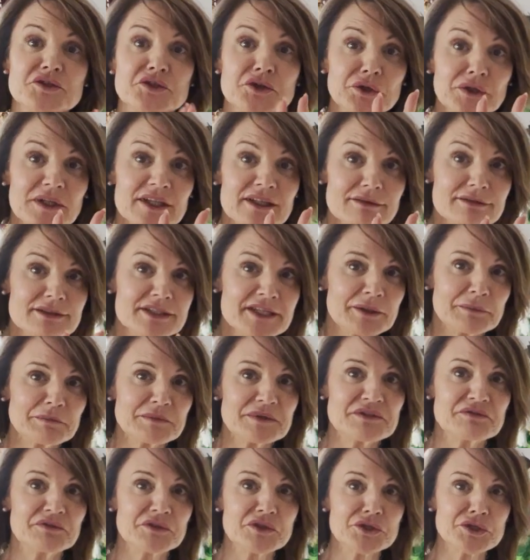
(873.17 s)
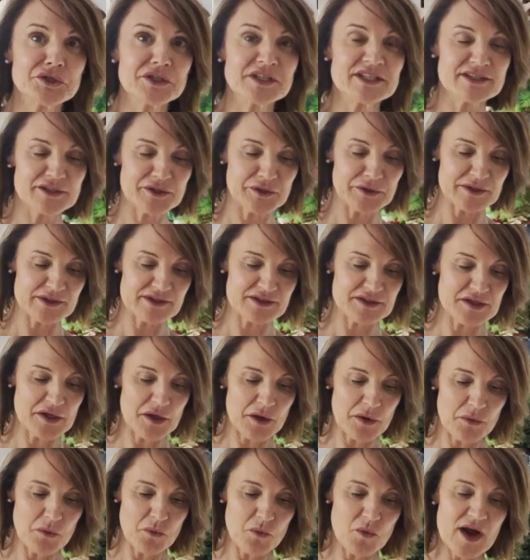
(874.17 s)
2 little tips for tree skirts.
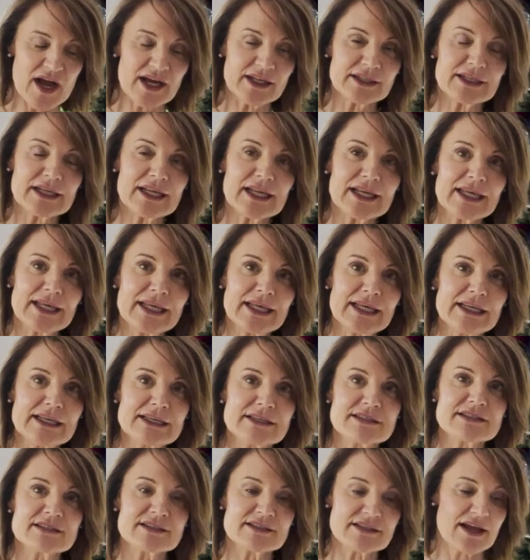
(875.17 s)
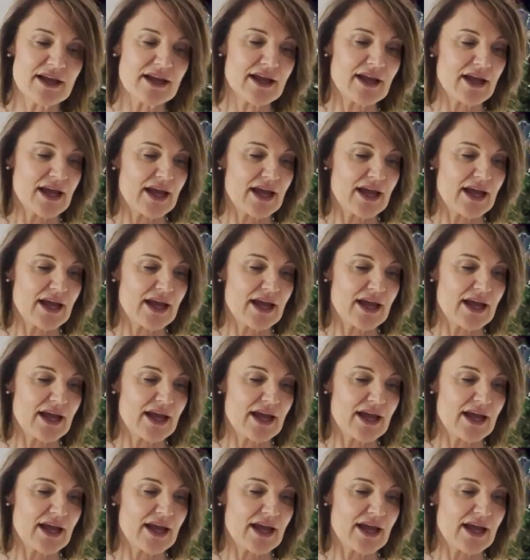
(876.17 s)
One is